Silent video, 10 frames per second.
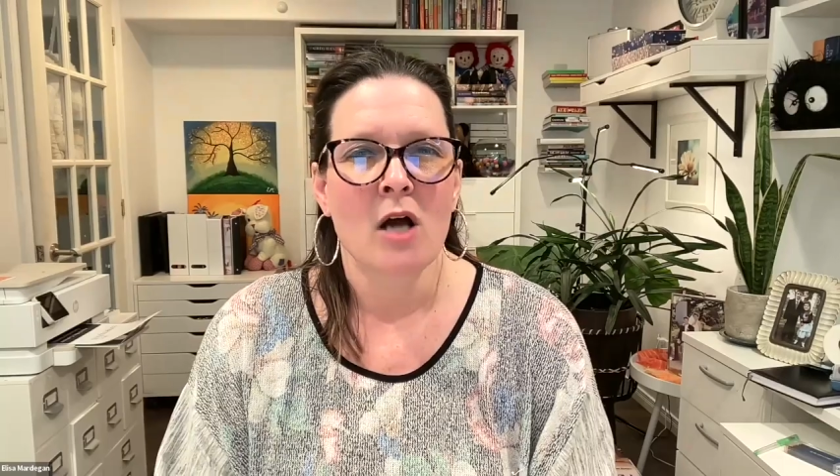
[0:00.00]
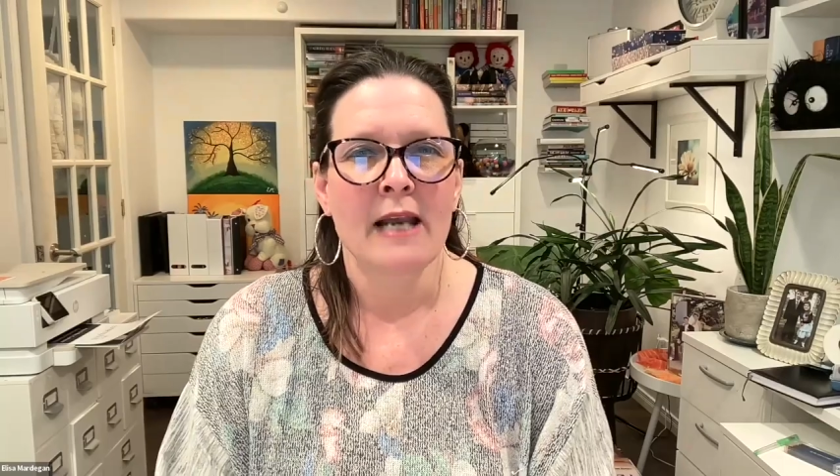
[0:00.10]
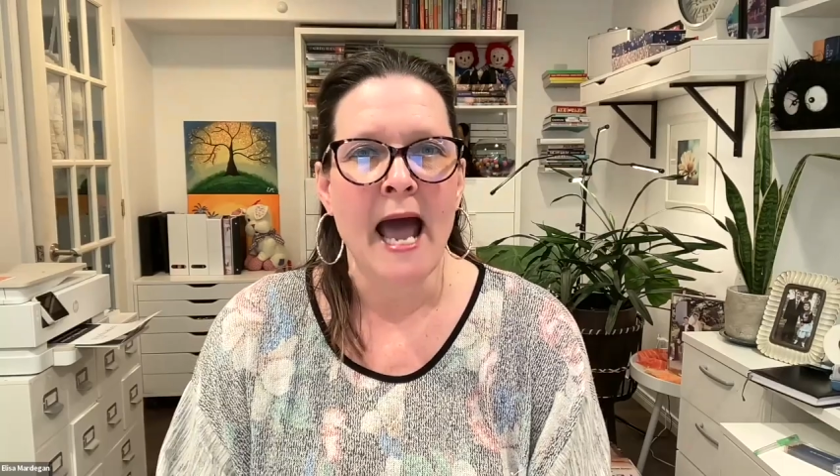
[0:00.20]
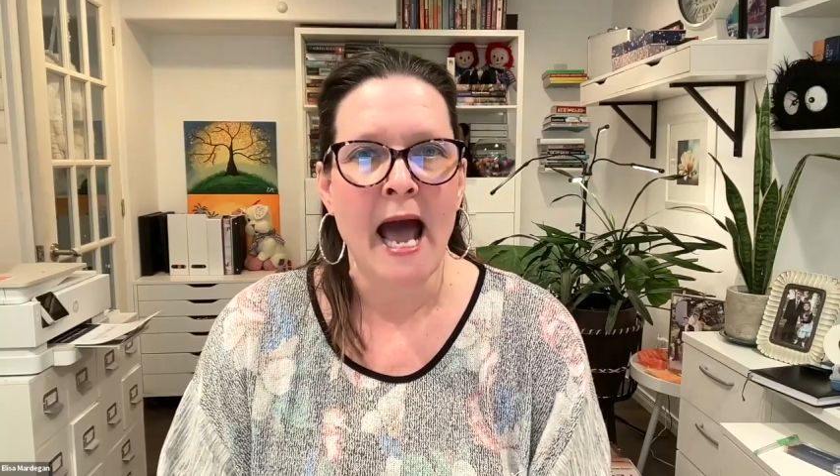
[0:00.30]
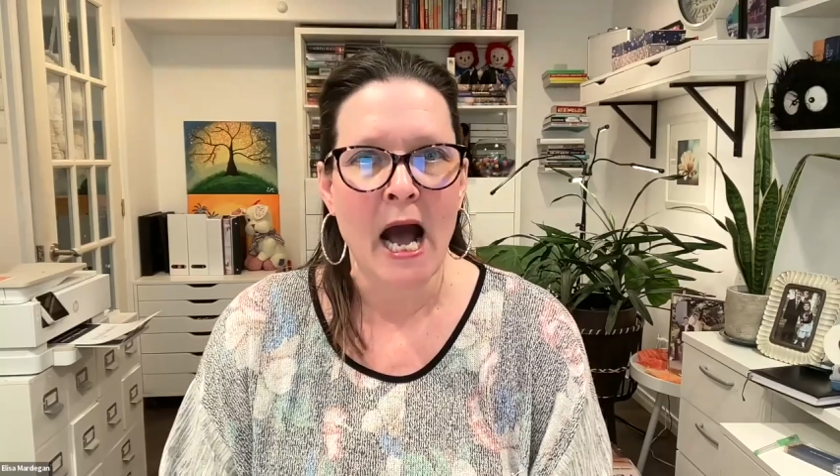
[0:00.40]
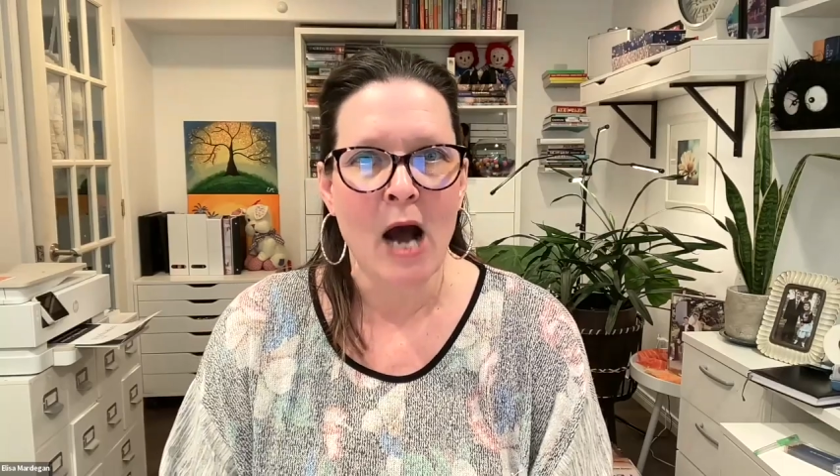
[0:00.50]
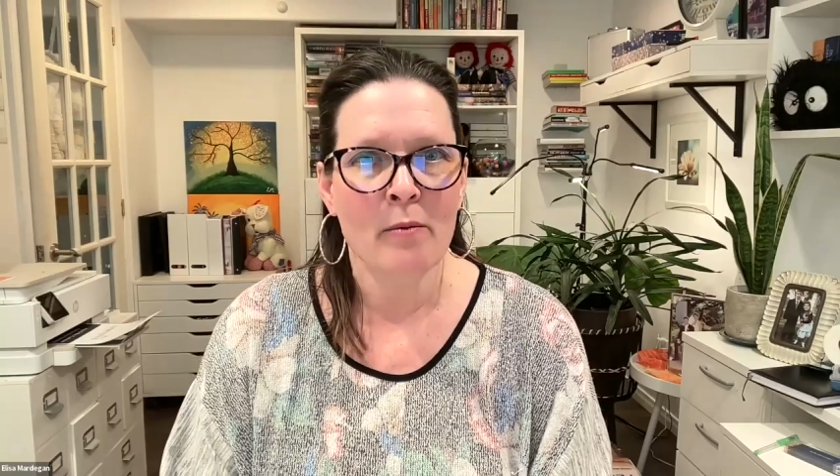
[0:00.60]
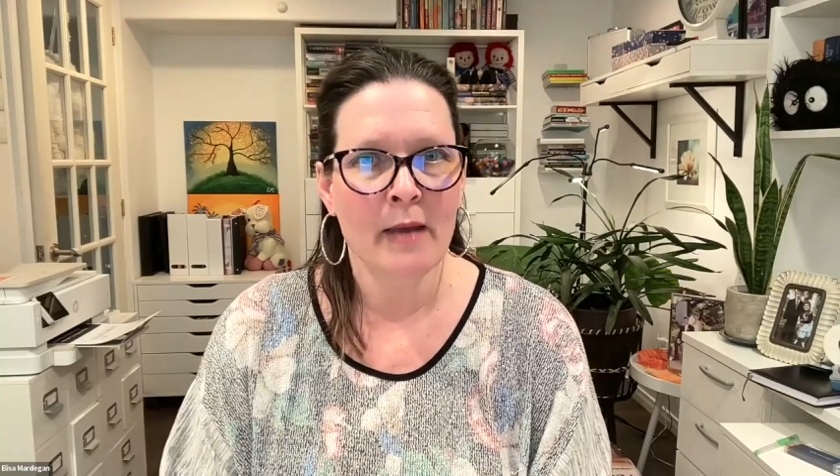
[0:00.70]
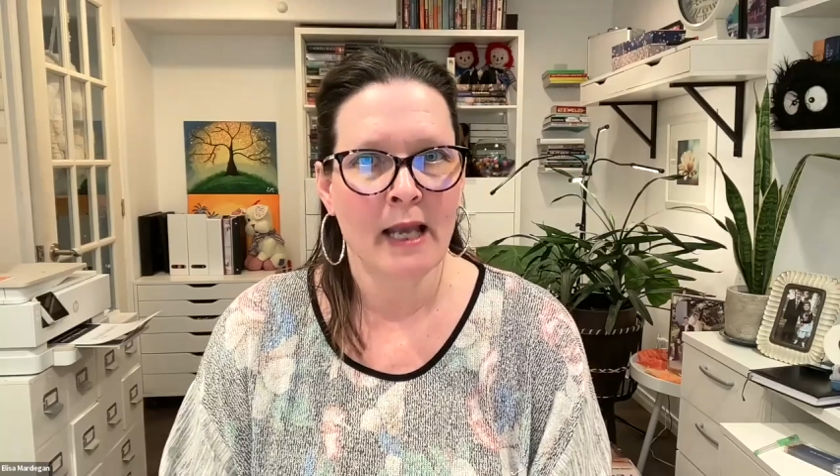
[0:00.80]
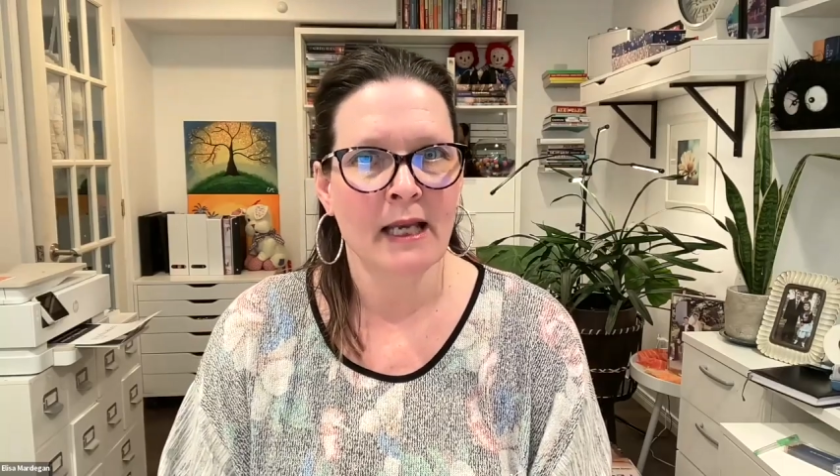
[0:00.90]
on how
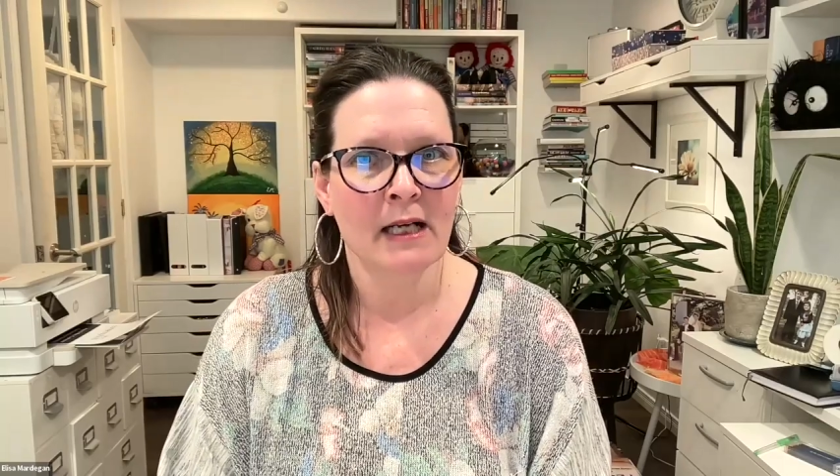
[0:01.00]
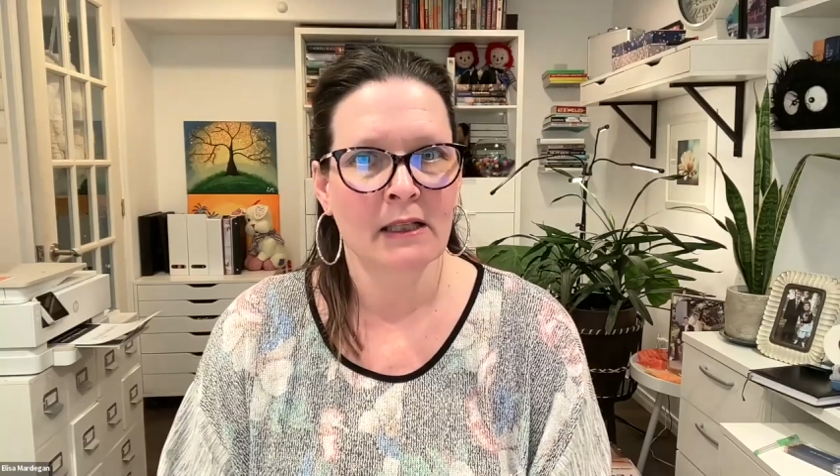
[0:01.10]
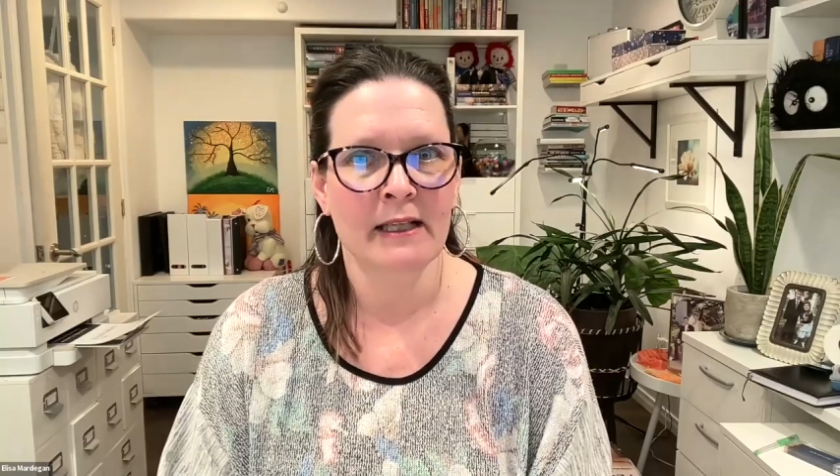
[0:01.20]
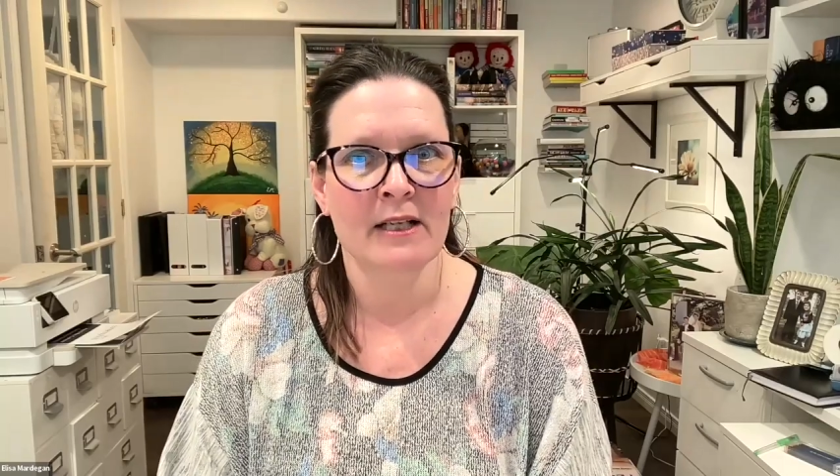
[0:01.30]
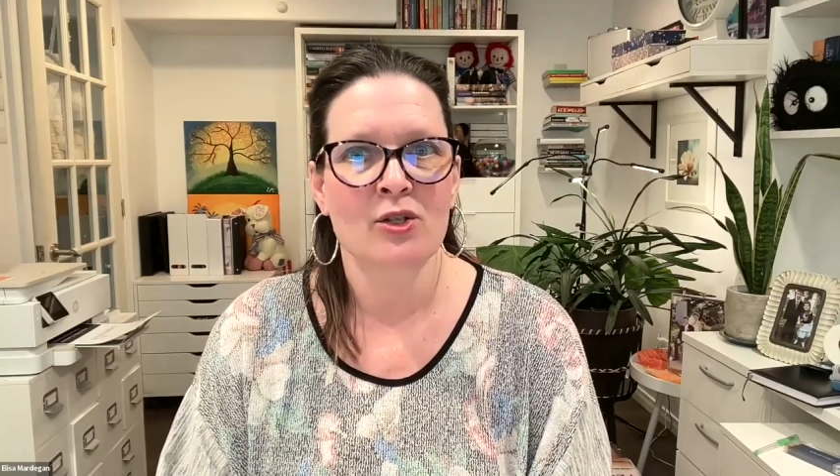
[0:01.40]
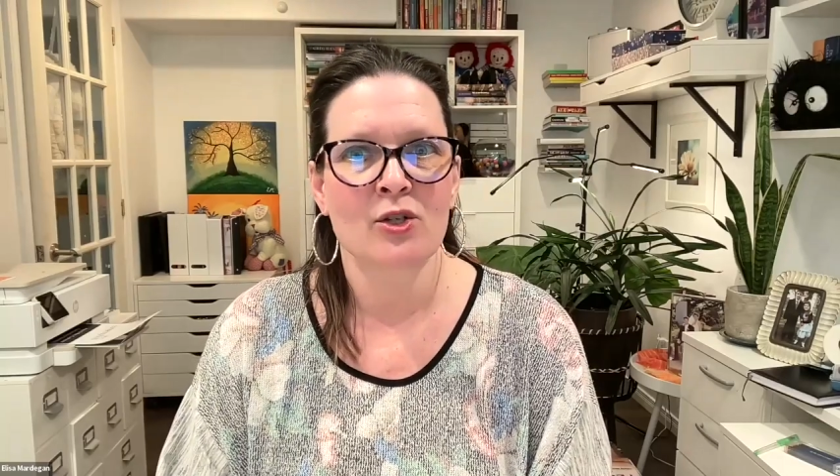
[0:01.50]
many clicks